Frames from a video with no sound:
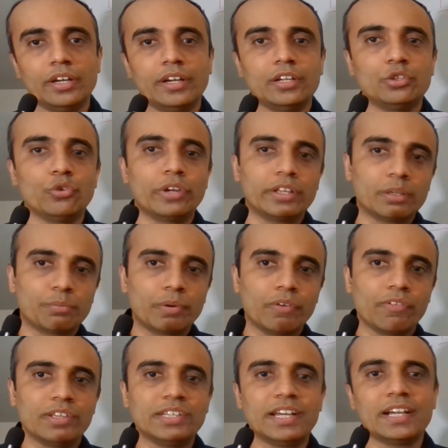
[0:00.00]
during the
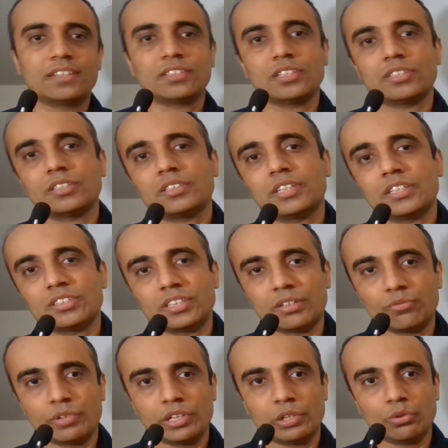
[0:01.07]
privilege access
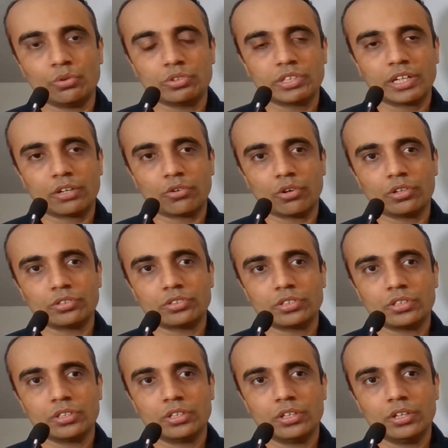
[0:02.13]
testing videos across
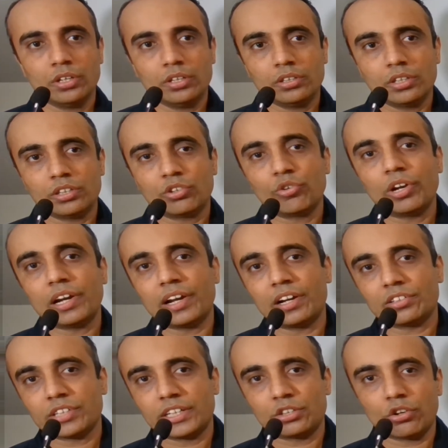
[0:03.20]
the three
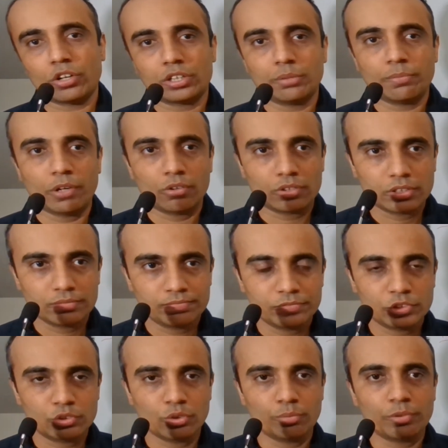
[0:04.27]
layers I talked about
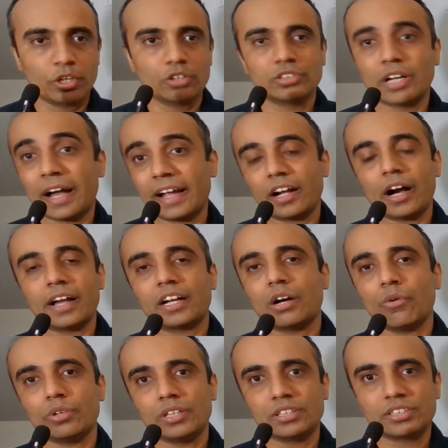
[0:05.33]
so because I, I
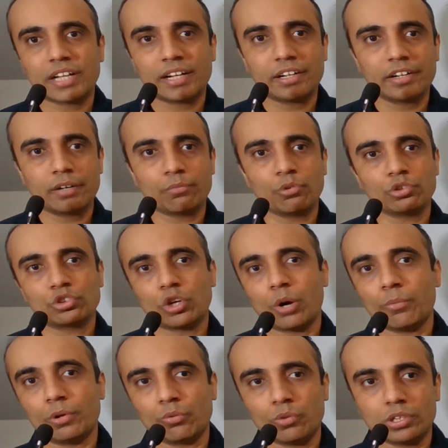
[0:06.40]
cover the standard and most
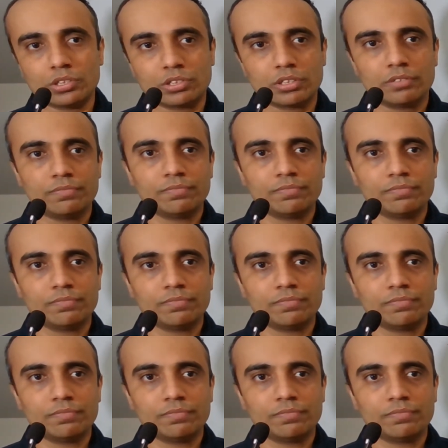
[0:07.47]
common ones